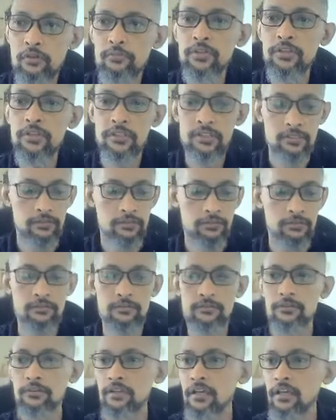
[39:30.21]
here,
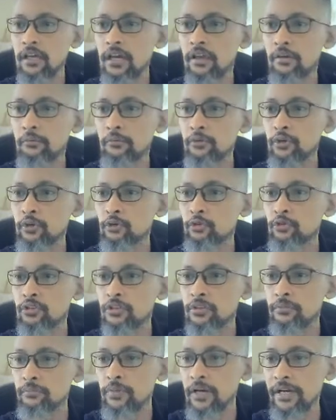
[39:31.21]
okay, I'm going to
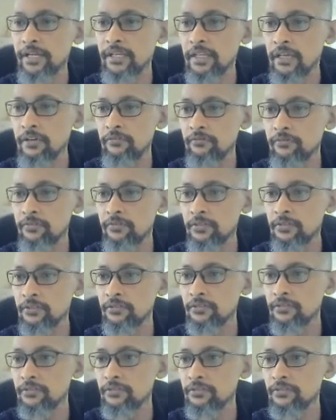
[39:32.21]
combine them
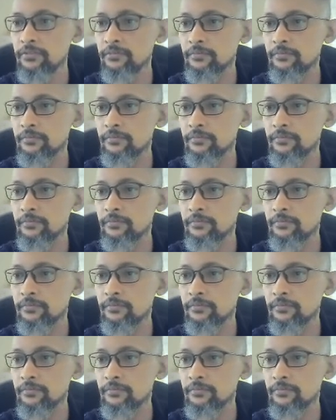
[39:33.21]
first.